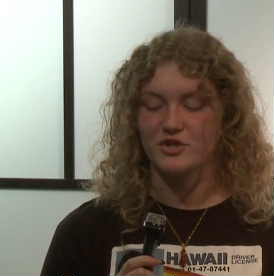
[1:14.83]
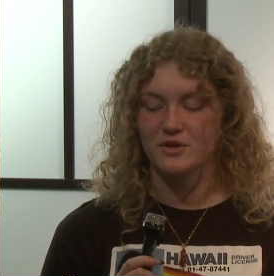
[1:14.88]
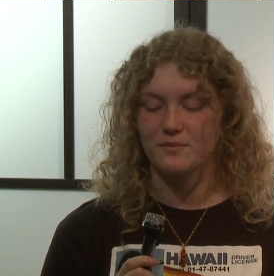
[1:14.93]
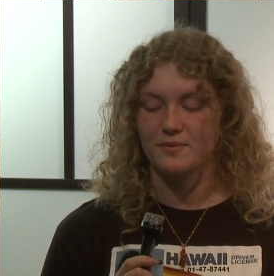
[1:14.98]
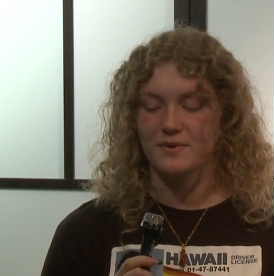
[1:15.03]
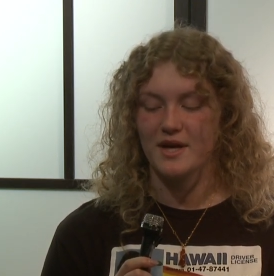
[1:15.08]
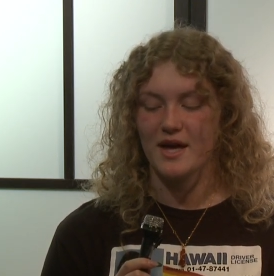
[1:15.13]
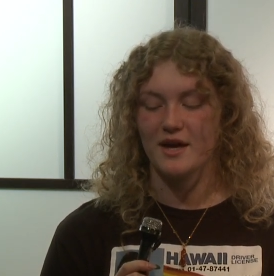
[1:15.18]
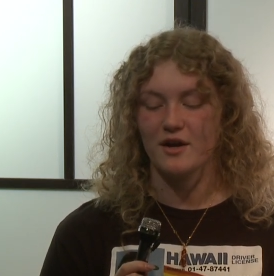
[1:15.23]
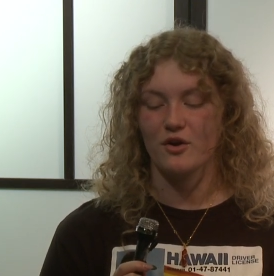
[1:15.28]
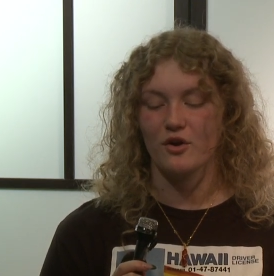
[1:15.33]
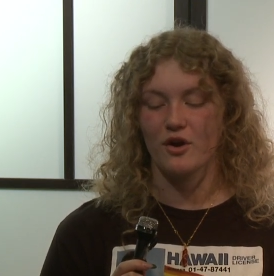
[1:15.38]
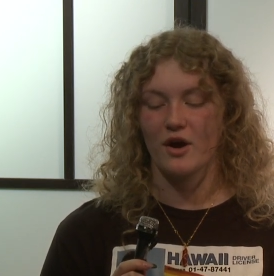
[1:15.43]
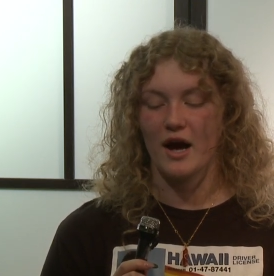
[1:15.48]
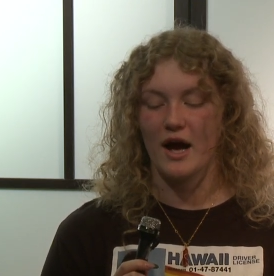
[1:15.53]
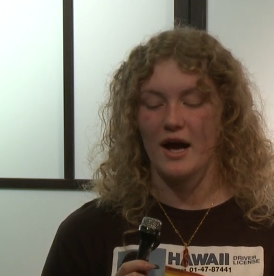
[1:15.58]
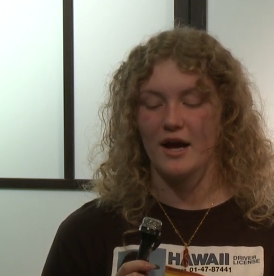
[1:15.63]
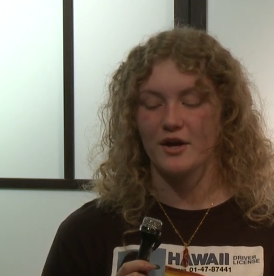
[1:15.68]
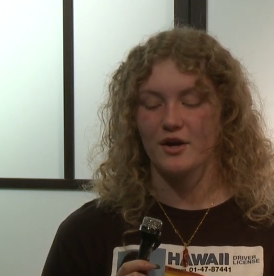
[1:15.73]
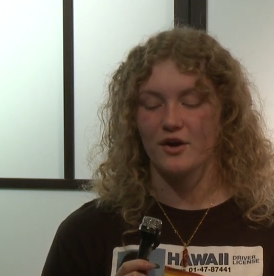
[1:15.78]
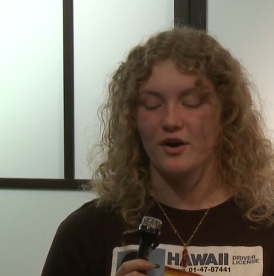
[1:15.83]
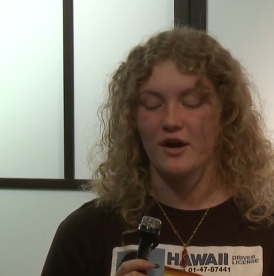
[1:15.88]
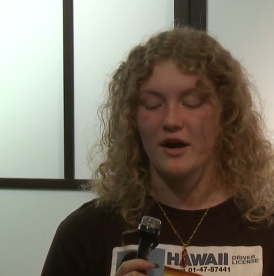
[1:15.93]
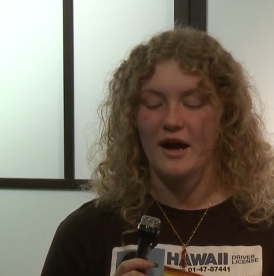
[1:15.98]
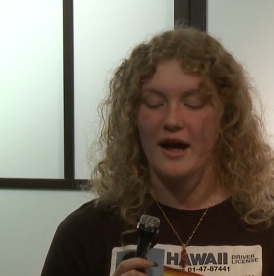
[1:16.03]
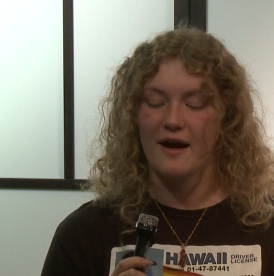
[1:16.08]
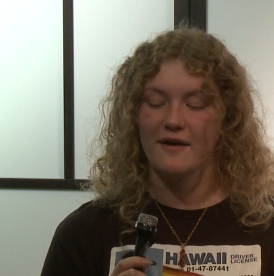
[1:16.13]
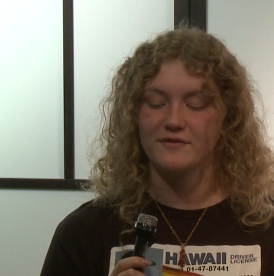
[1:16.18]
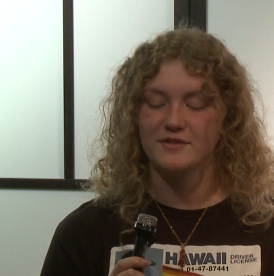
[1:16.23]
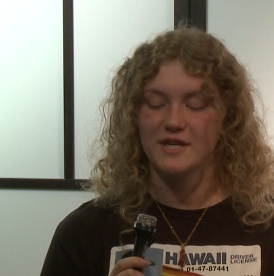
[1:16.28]
GPA or higher,
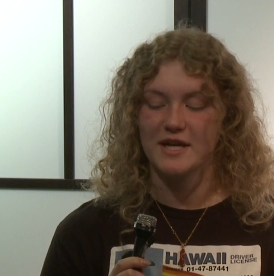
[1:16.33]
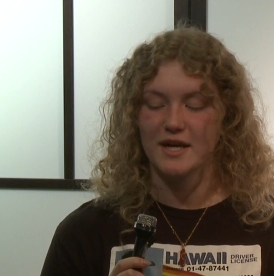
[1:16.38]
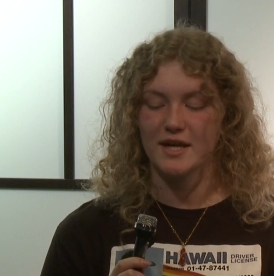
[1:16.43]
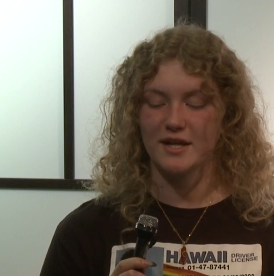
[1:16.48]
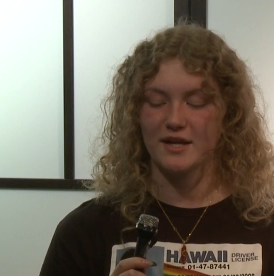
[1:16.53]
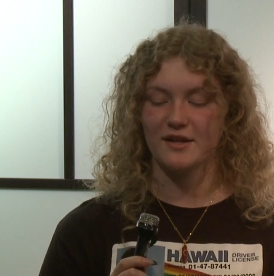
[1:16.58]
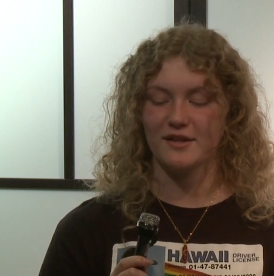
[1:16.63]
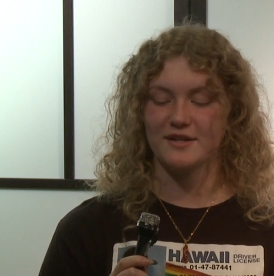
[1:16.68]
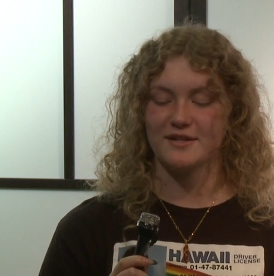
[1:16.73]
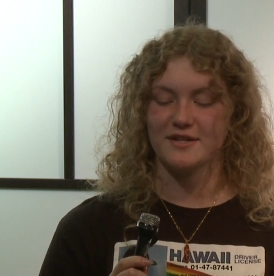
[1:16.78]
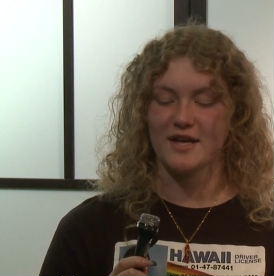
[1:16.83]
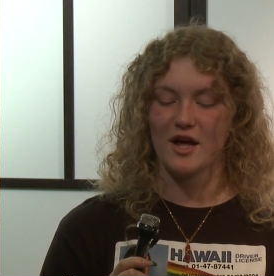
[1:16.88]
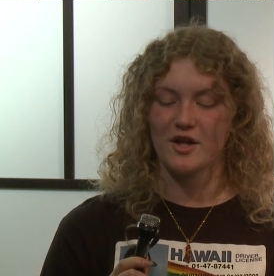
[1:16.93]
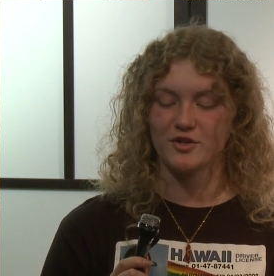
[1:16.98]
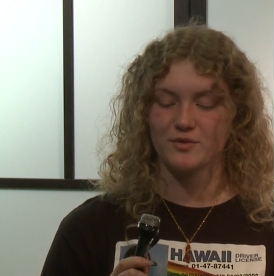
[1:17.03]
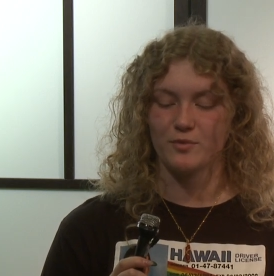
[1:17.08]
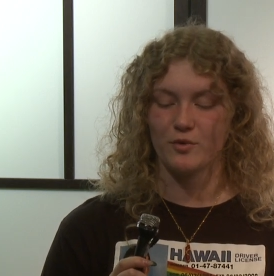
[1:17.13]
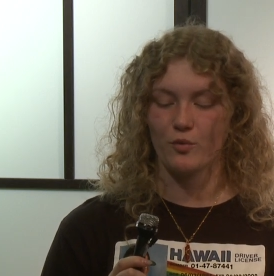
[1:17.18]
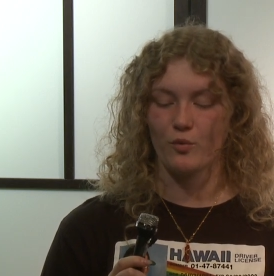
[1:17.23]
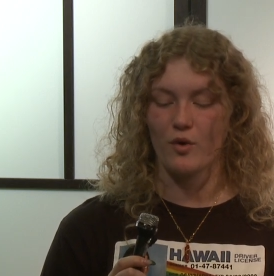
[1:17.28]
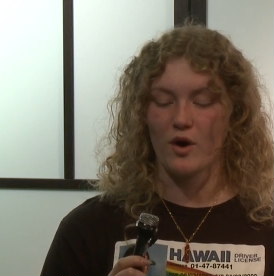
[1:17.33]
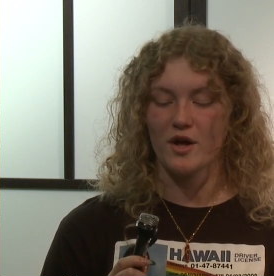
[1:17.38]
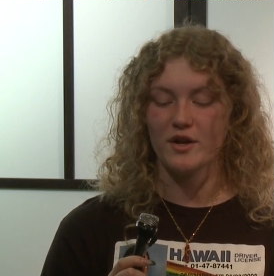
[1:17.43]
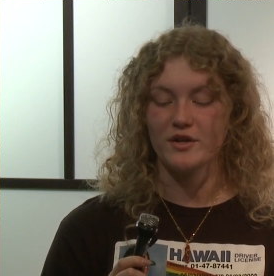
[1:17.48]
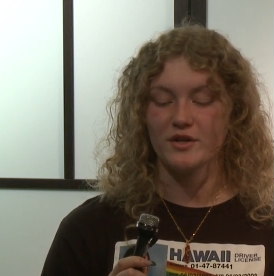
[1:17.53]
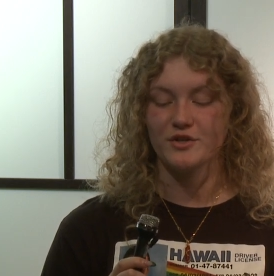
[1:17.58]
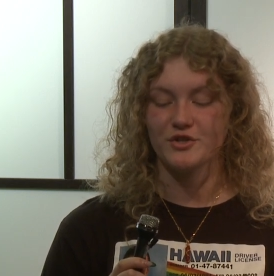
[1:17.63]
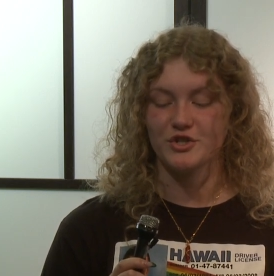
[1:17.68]
have taken at least Algebra 1,